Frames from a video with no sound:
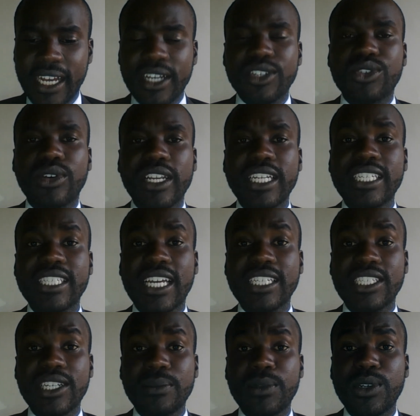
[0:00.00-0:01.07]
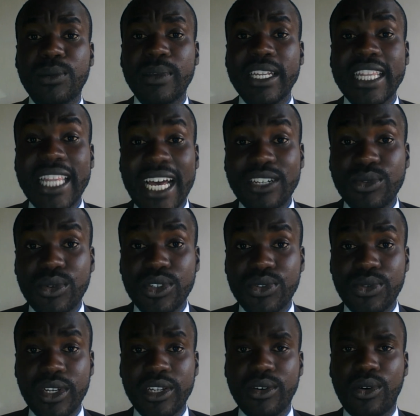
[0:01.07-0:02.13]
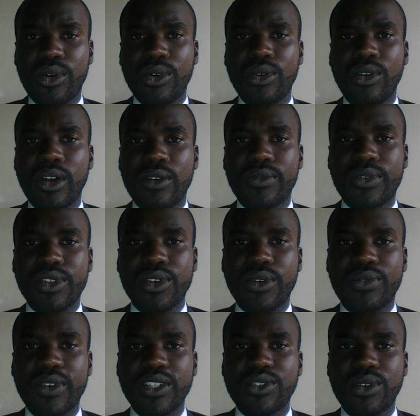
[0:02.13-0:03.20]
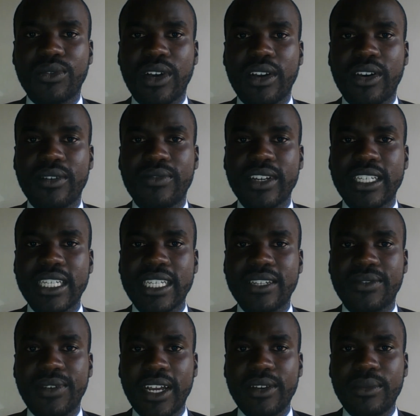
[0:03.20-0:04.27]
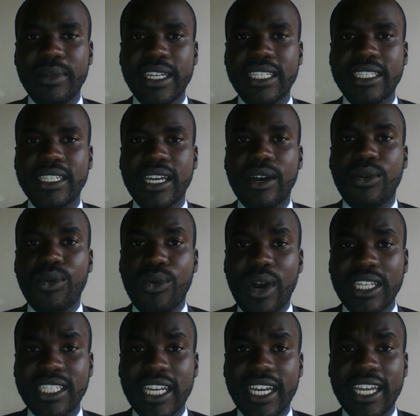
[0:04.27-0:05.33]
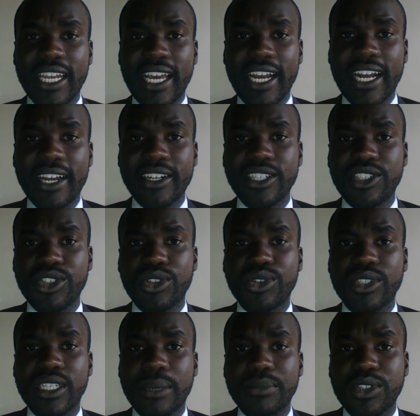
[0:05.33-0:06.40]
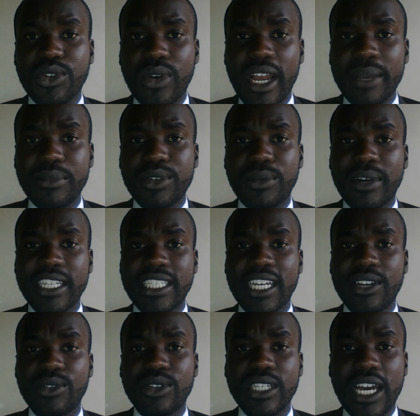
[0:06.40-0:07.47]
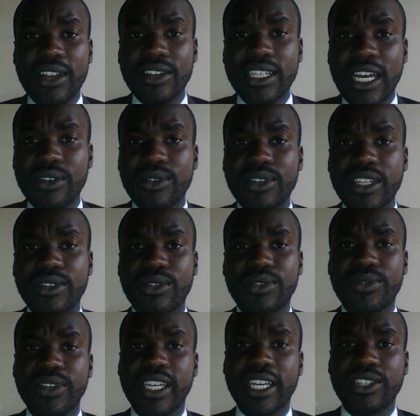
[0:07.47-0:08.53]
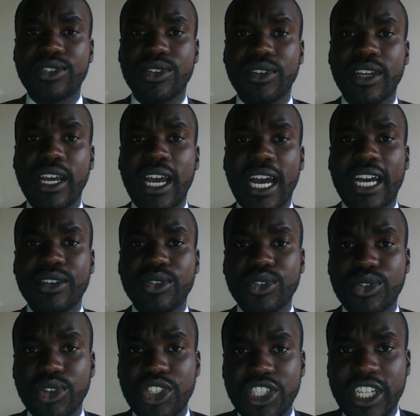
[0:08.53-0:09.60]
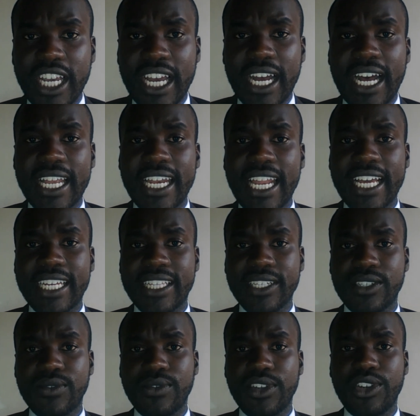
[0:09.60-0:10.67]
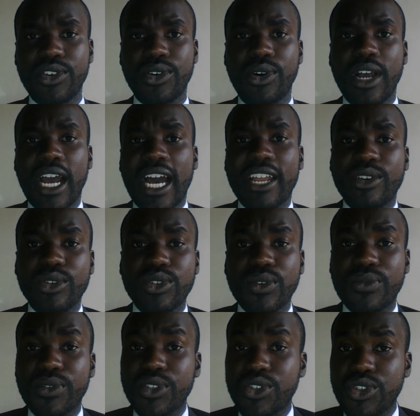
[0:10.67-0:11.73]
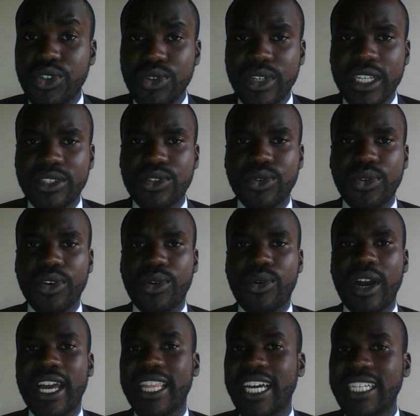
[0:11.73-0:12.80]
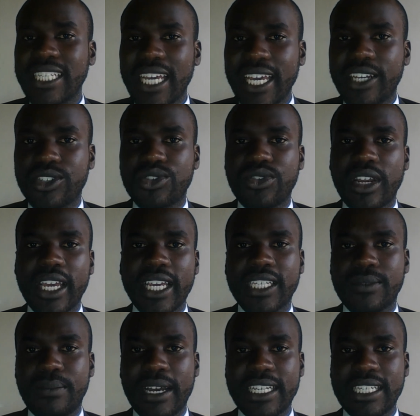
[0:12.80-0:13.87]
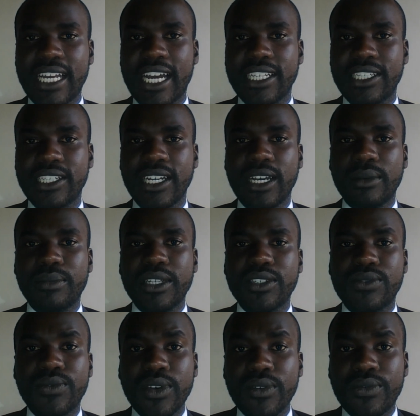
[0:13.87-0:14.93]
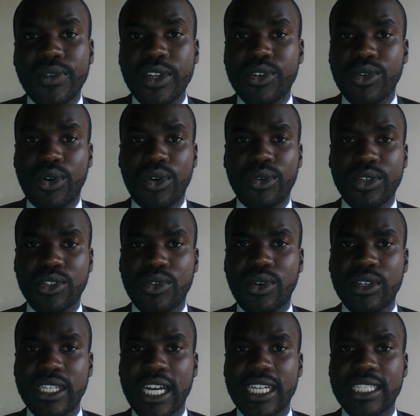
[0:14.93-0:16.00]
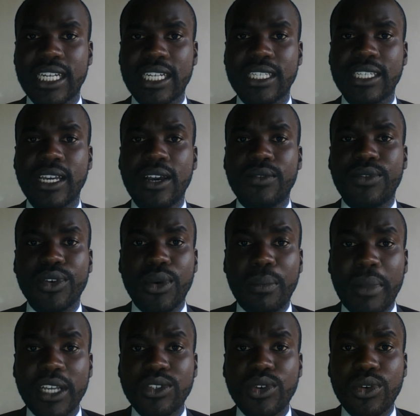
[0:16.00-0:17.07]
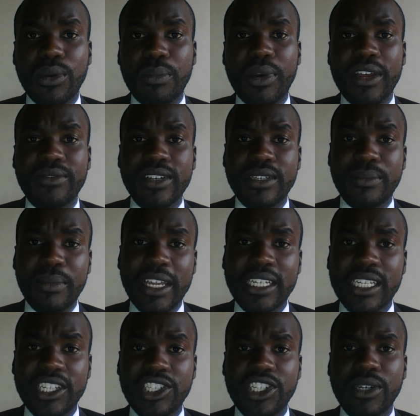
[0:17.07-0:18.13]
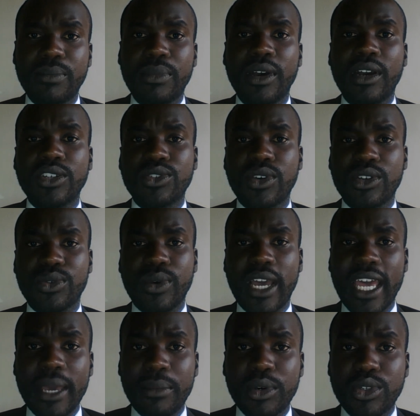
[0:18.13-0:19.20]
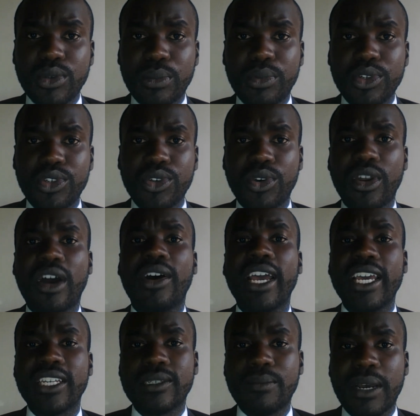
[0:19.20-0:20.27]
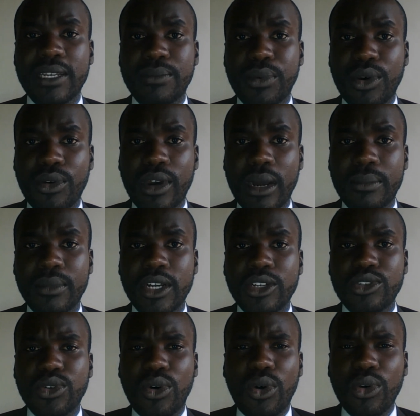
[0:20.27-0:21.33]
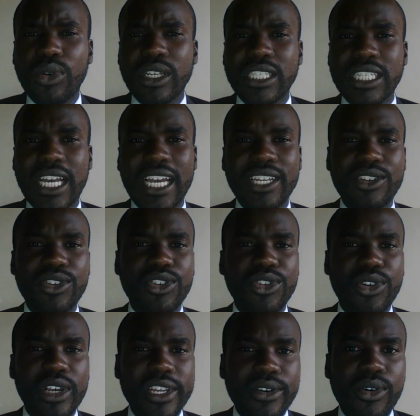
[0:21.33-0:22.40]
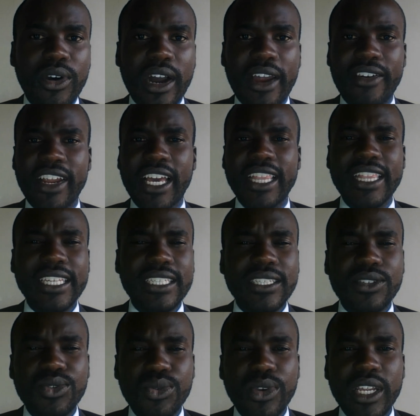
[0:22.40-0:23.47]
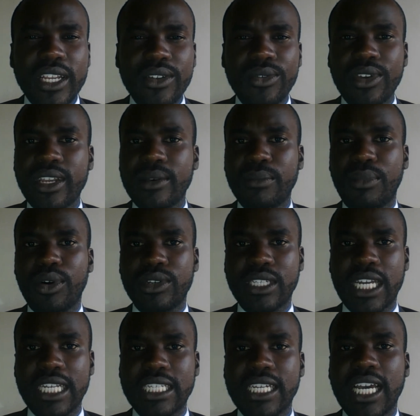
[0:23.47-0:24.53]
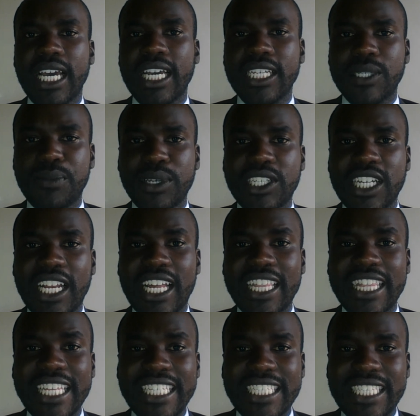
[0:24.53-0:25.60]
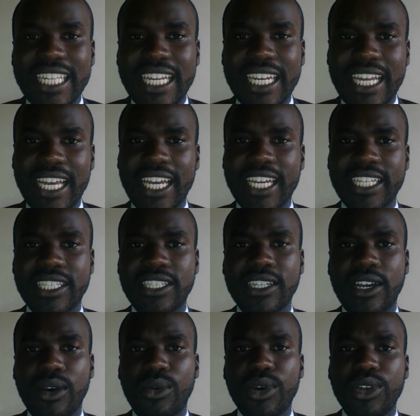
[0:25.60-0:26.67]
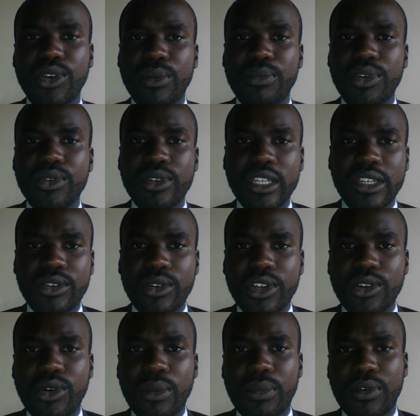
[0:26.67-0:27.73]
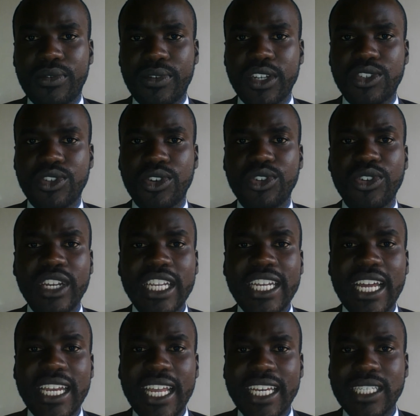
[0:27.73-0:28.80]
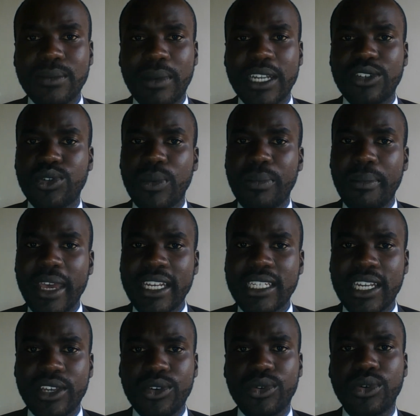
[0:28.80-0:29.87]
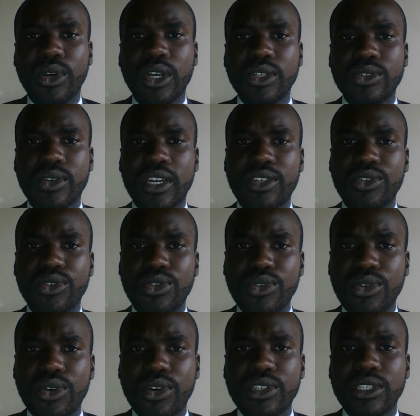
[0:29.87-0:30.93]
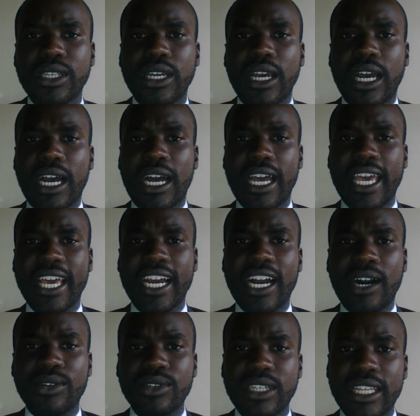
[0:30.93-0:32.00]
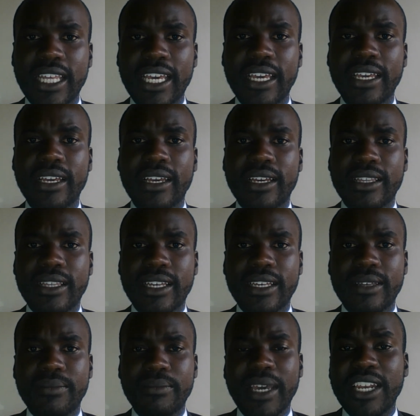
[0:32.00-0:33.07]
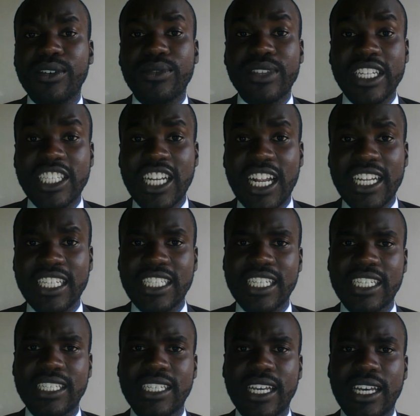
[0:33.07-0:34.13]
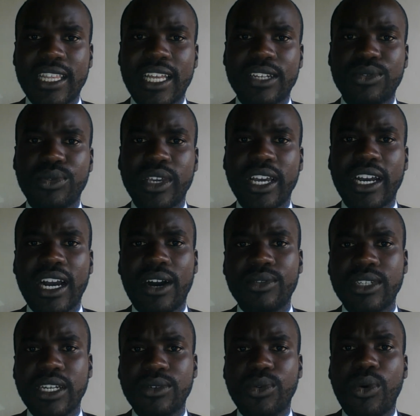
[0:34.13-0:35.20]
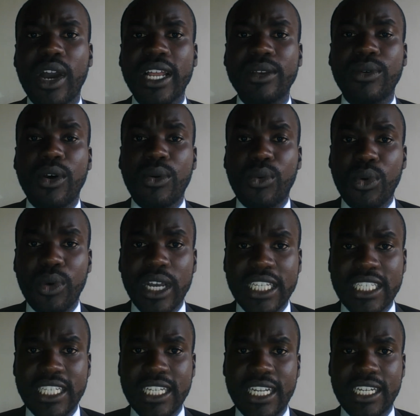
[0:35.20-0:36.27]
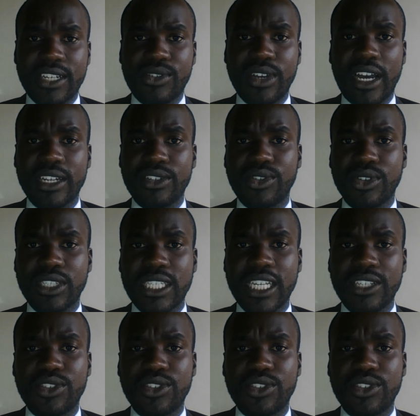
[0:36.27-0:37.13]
So ladies and gentlemen, that was really all for the offense of aggravated defilement. Once again, I encourage you to subscribe to my channel, turn on the notification, and also share and like this video. And also for students who require that extra expert touch, please feel free to always contact us for your personal private mentorship so that we are able to put you on our expert program to always guide you in your legal career. This is really, really important, especially at this tender age when you're building your legal profession. You need an expert to mentor you so that you do not encounter many of the challenges that we encountered while we were still at your stage.